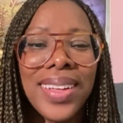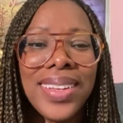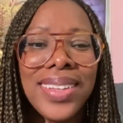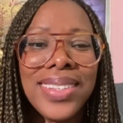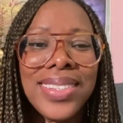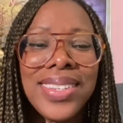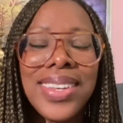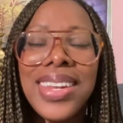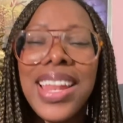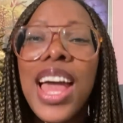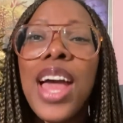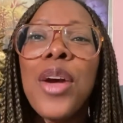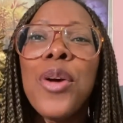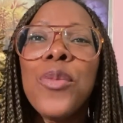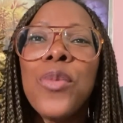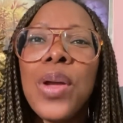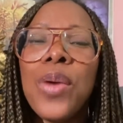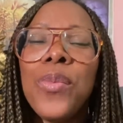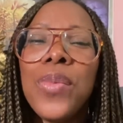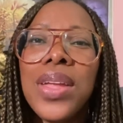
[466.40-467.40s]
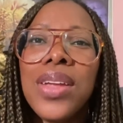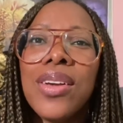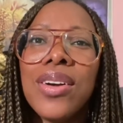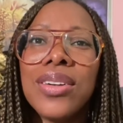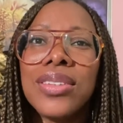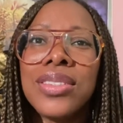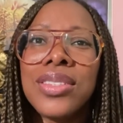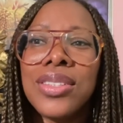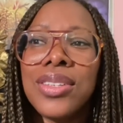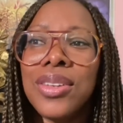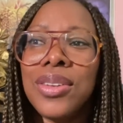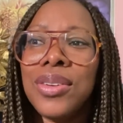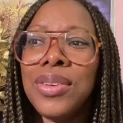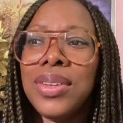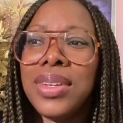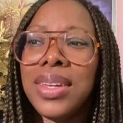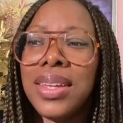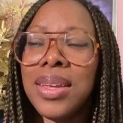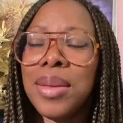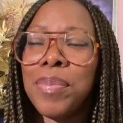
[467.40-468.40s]
so now when we got
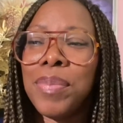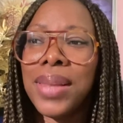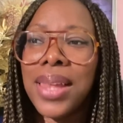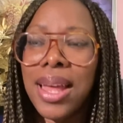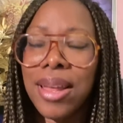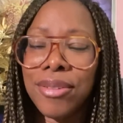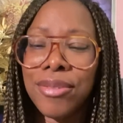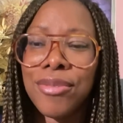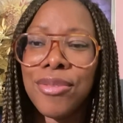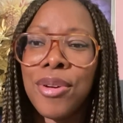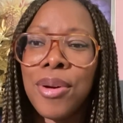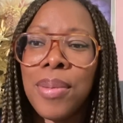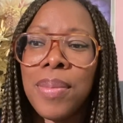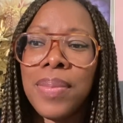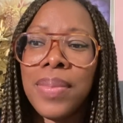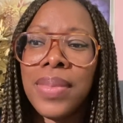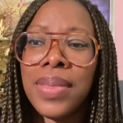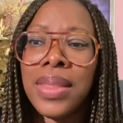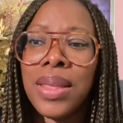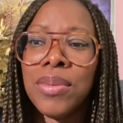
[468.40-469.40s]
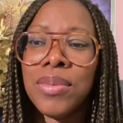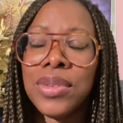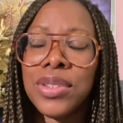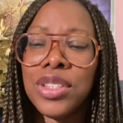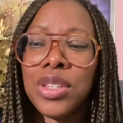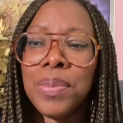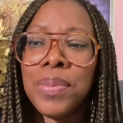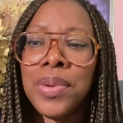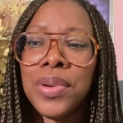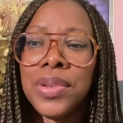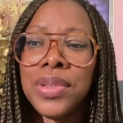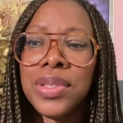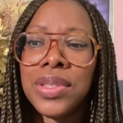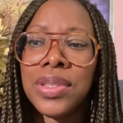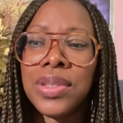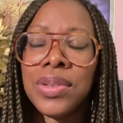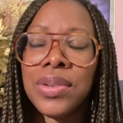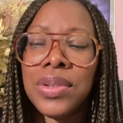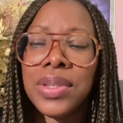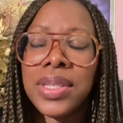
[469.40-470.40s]
to the platform that was supposed
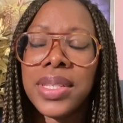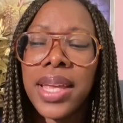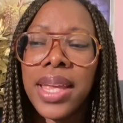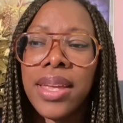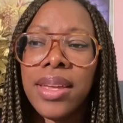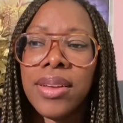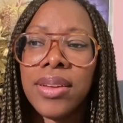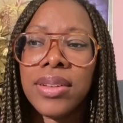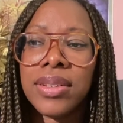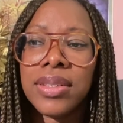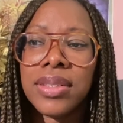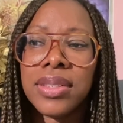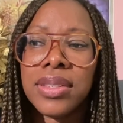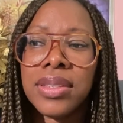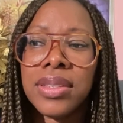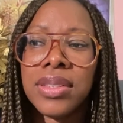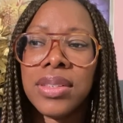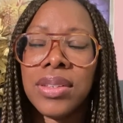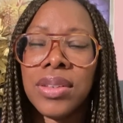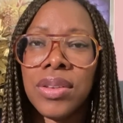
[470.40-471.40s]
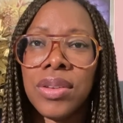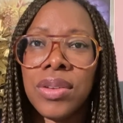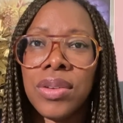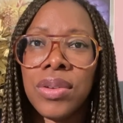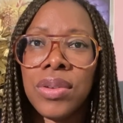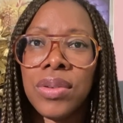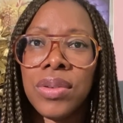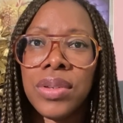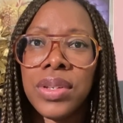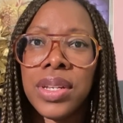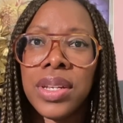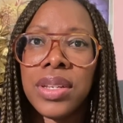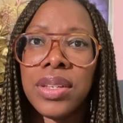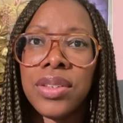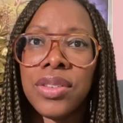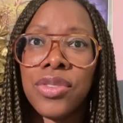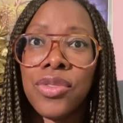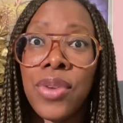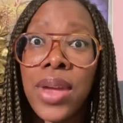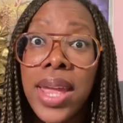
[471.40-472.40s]
to take us to the
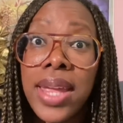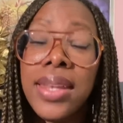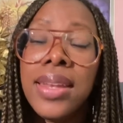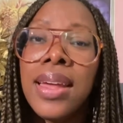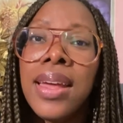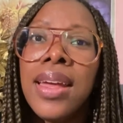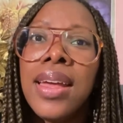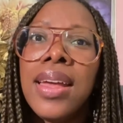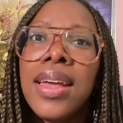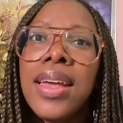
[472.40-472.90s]
train,